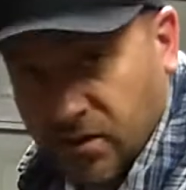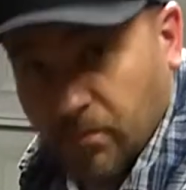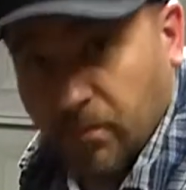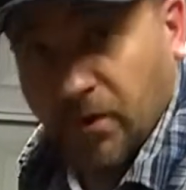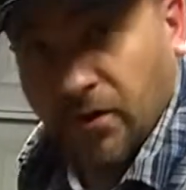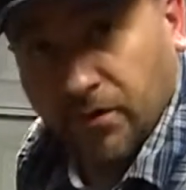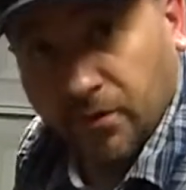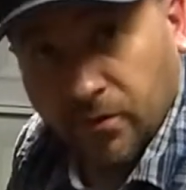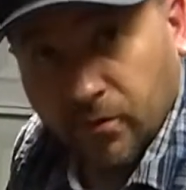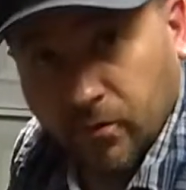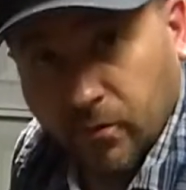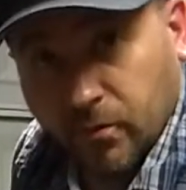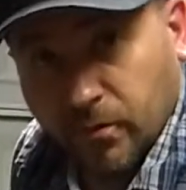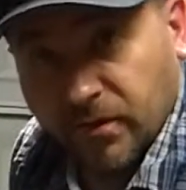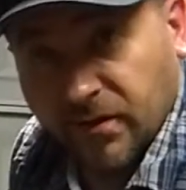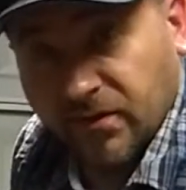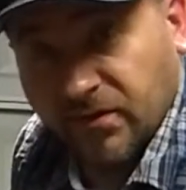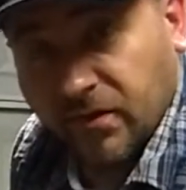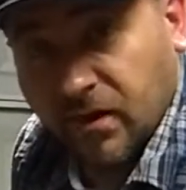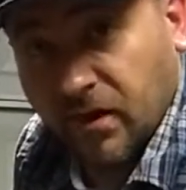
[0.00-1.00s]
builder, who we'll
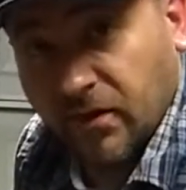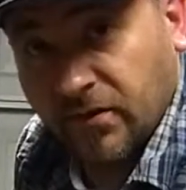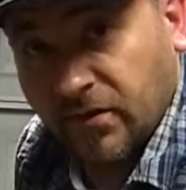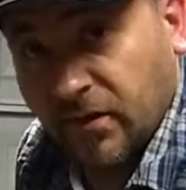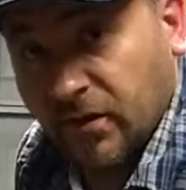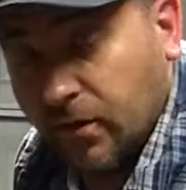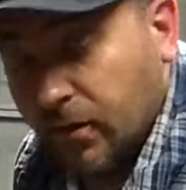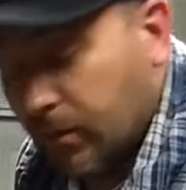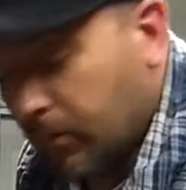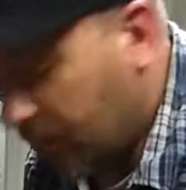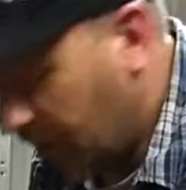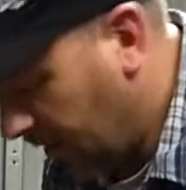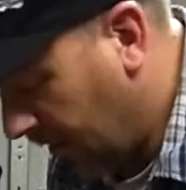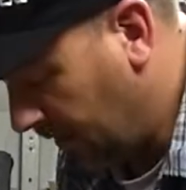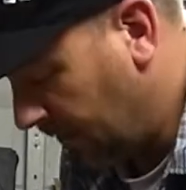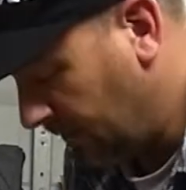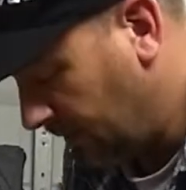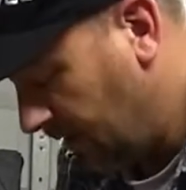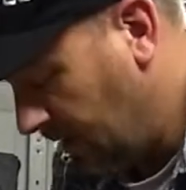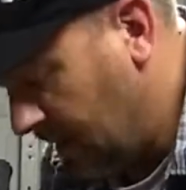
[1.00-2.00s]
discuss here in a
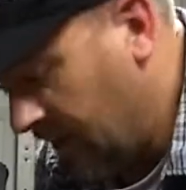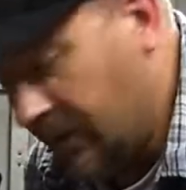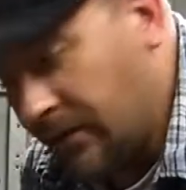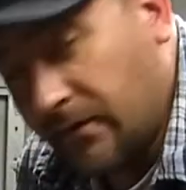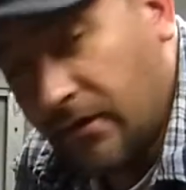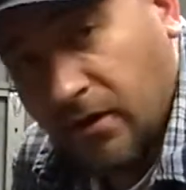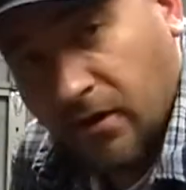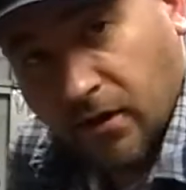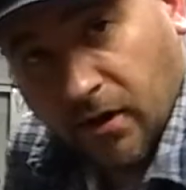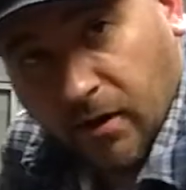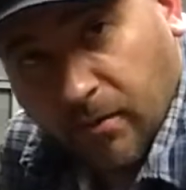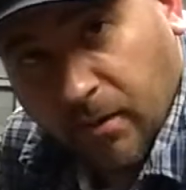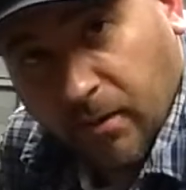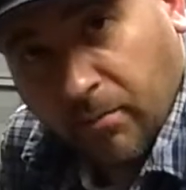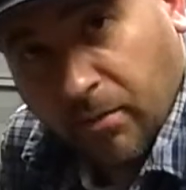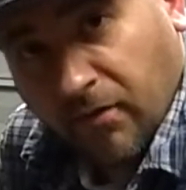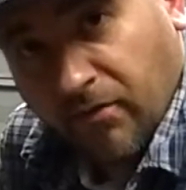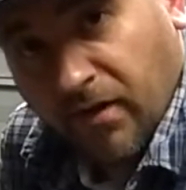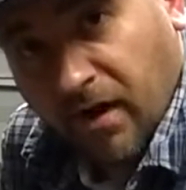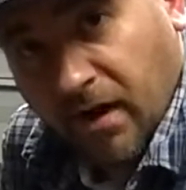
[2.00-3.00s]
minute, they're going to be
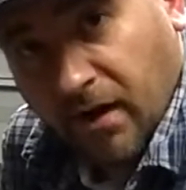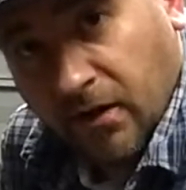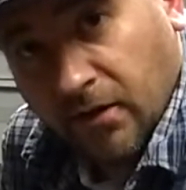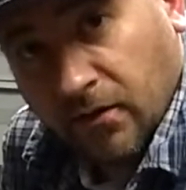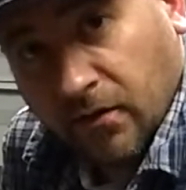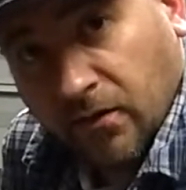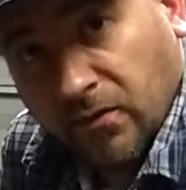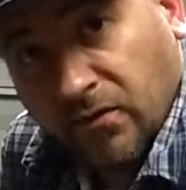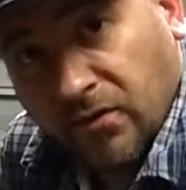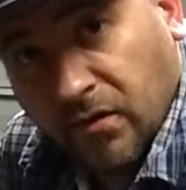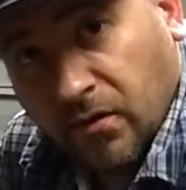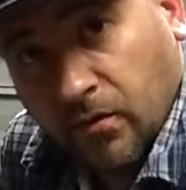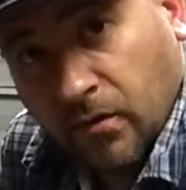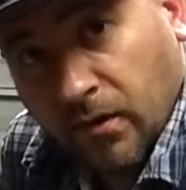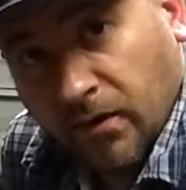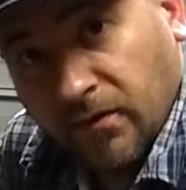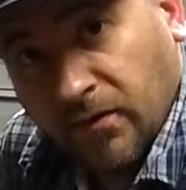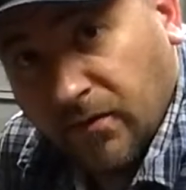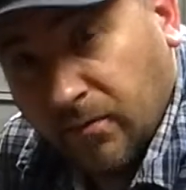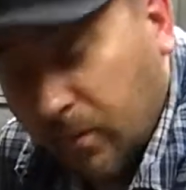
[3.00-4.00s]
providing those to
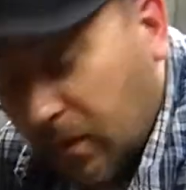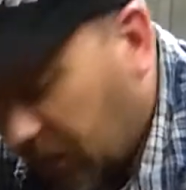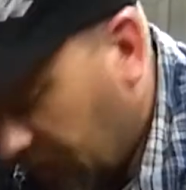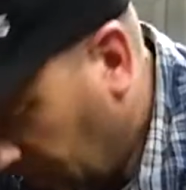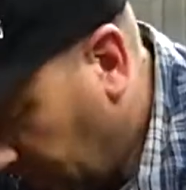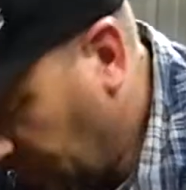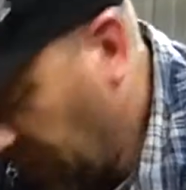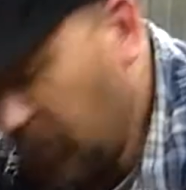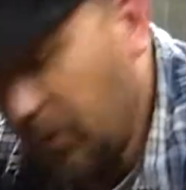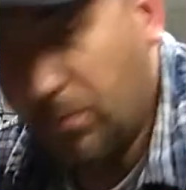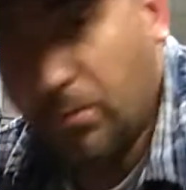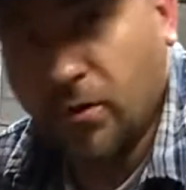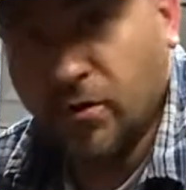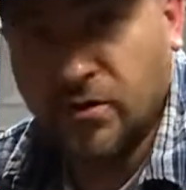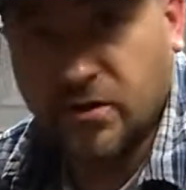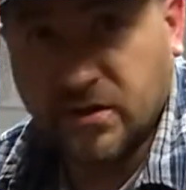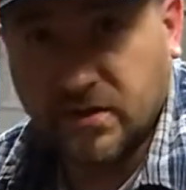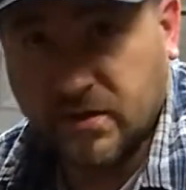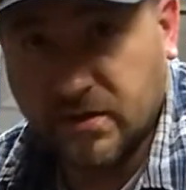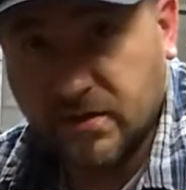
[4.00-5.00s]
us because we
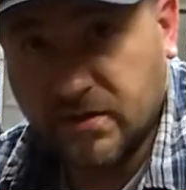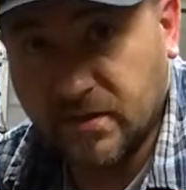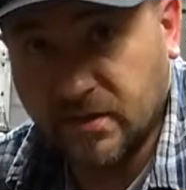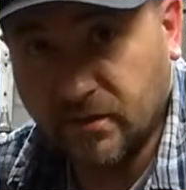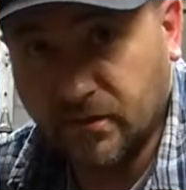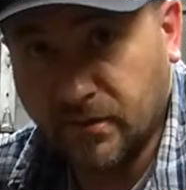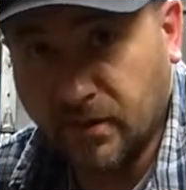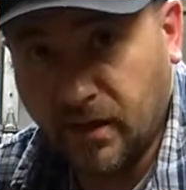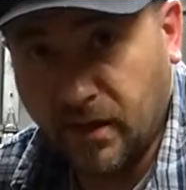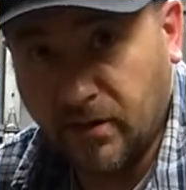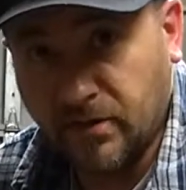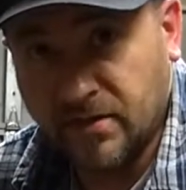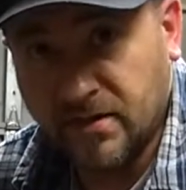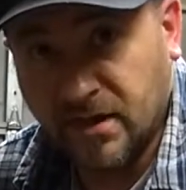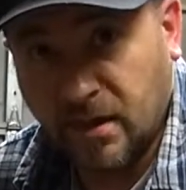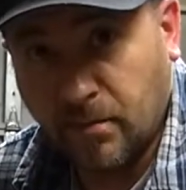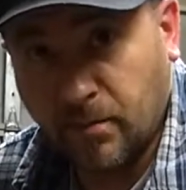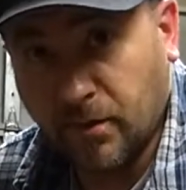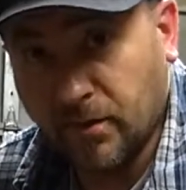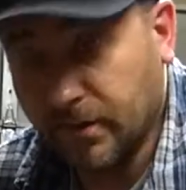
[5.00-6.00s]
purchased the cylinder head
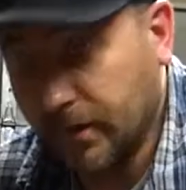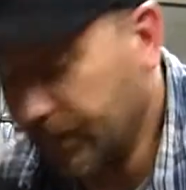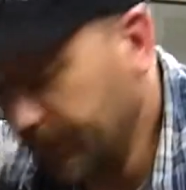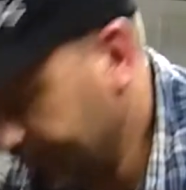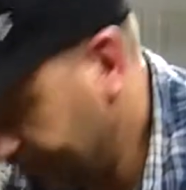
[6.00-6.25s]
separately.